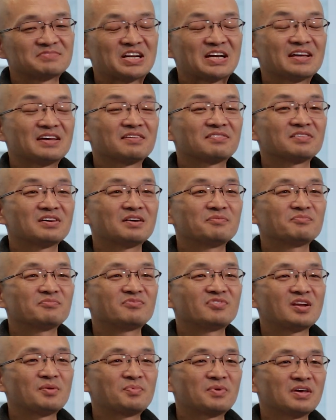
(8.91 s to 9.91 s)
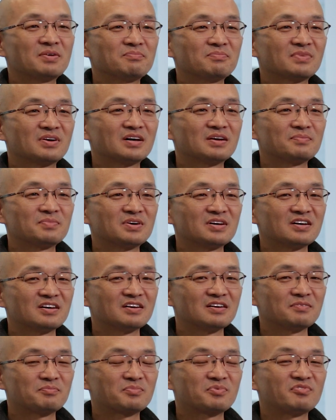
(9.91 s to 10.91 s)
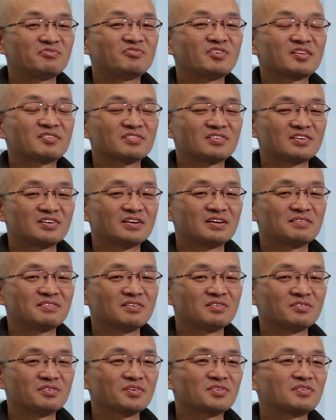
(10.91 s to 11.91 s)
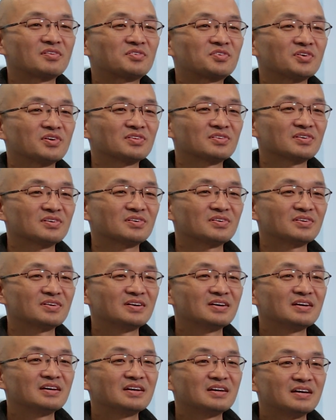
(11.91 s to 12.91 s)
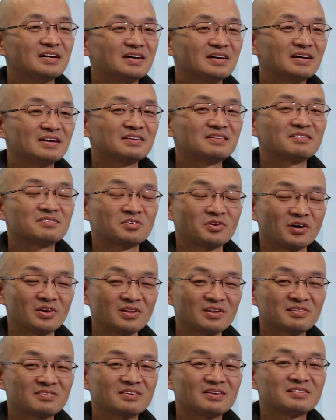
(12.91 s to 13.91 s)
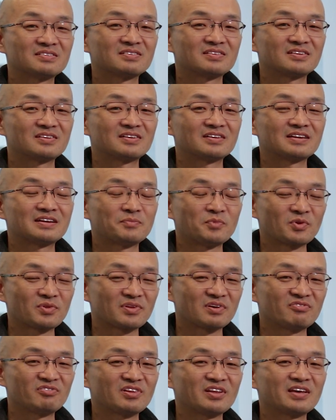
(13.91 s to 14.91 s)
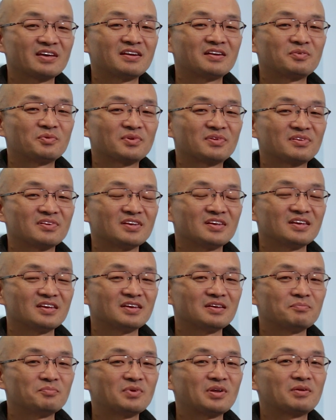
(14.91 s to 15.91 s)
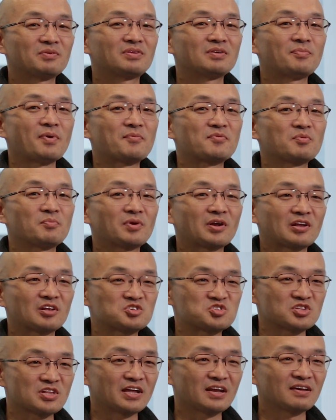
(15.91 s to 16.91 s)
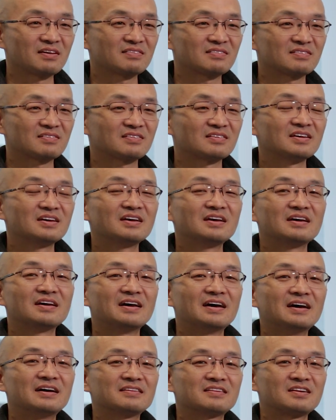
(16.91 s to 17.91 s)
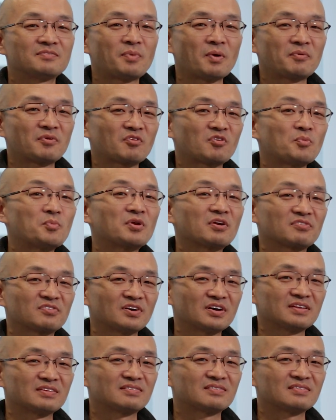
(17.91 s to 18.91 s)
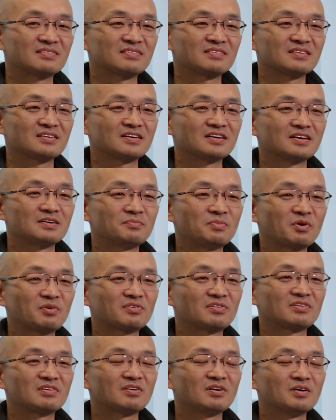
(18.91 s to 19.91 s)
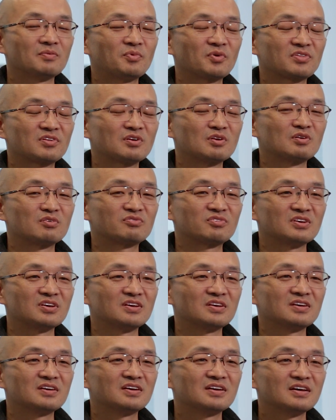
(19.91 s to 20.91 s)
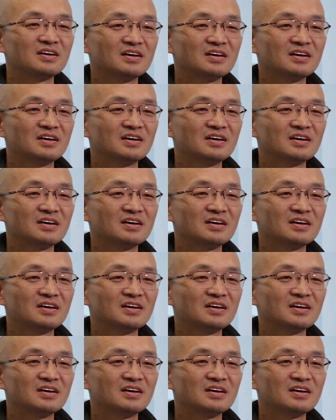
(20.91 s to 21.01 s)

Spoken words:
Okay, so I'm Philip Kim. I'm a professor at the University of Toronto at the Donnelly Center, and I'm also affiliated with the Department of Molecular Genetics and the Department of Computer Science, both at U of T.